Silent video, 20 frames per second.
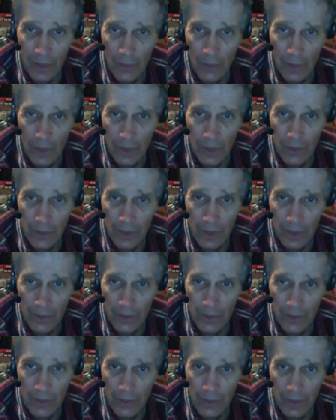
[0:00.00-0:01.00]
When I
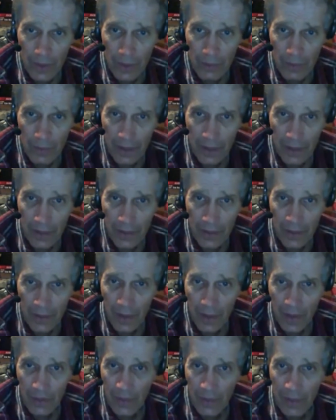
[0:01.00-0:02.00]
checked on them later,
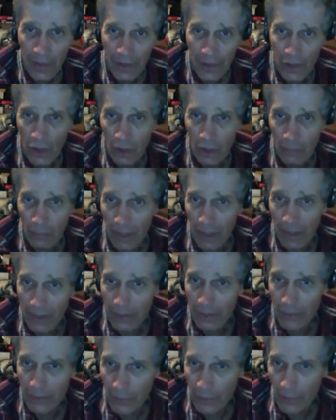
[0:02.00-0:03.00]
they had gone
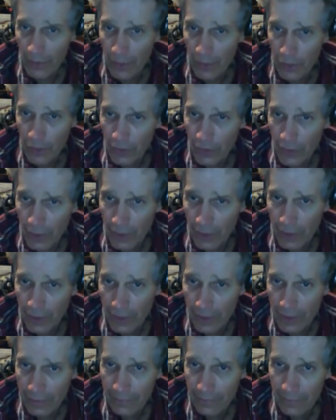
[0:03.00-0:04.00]
back to the original
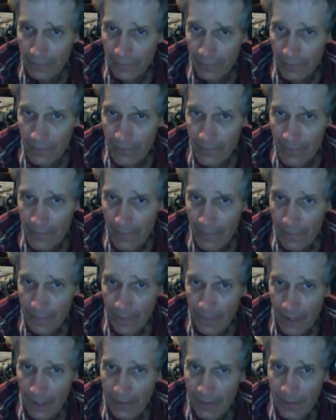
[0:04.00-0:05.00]
hive.
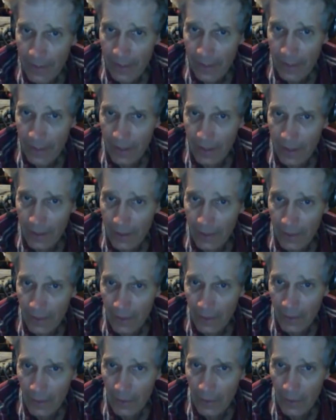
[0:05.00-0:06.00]
A day later,
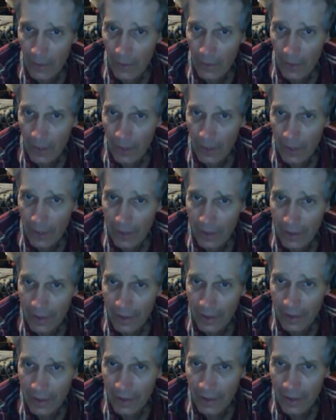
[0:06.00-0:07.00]
they were out
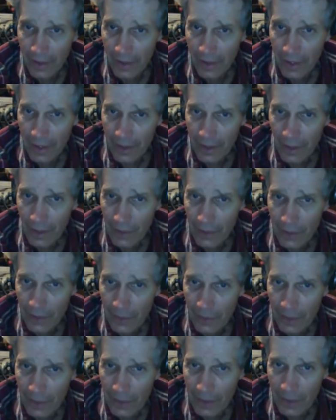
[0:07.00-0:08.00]
again. I caught
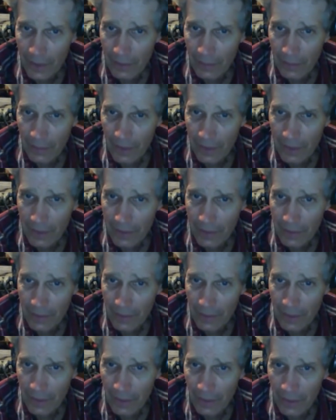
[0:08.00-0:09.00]
them again and placed
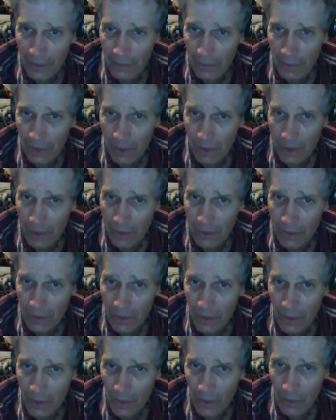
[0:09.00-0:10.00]
them in another box.
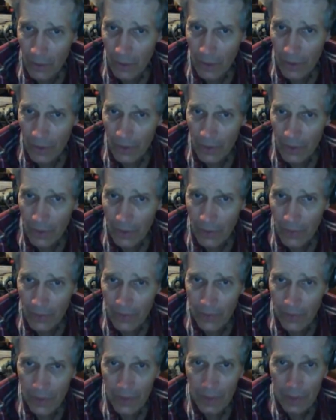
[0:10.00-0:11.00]
Why do
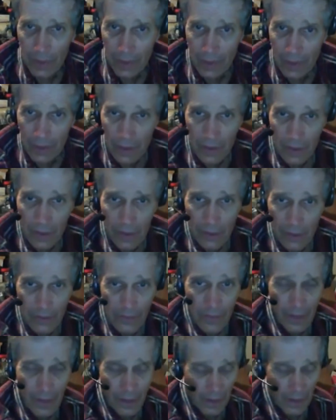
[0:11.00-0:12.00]
you think
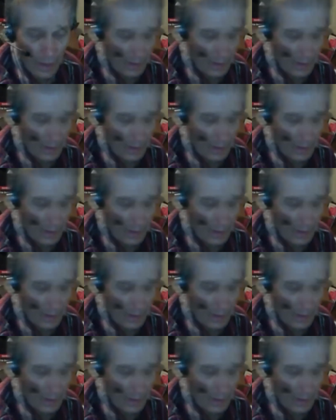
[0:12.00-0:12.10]
they